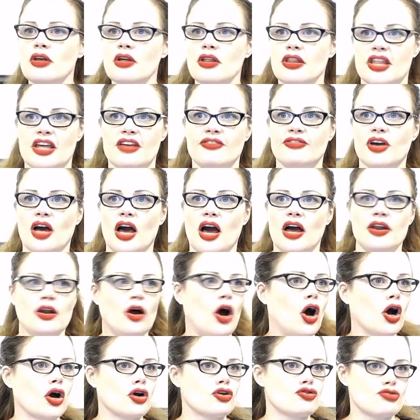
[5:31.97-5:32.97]
They've got a
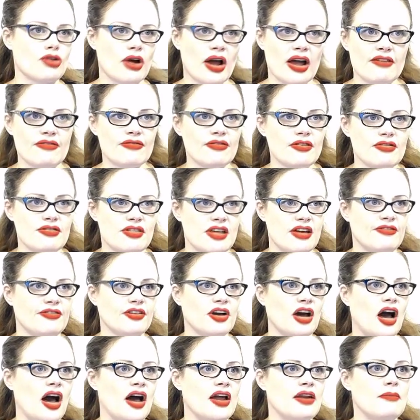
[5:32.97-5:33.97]
hard drive, they've
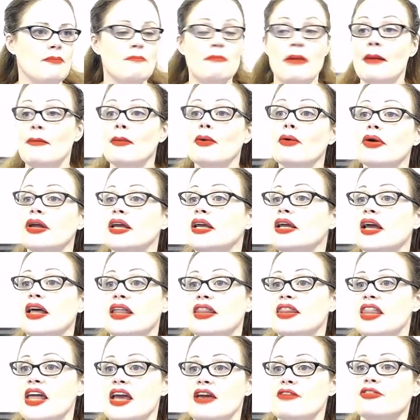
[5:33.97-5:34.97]
got memory,
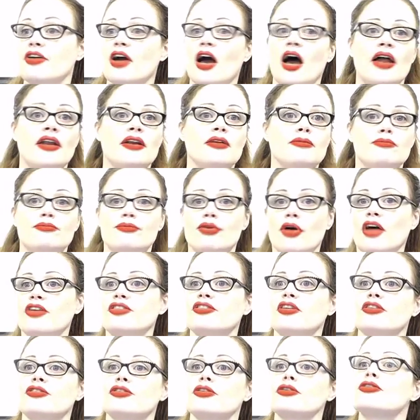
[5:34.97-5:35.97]
and they've got
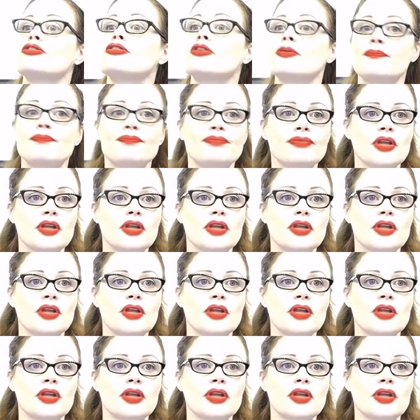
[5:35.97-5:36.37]
processors.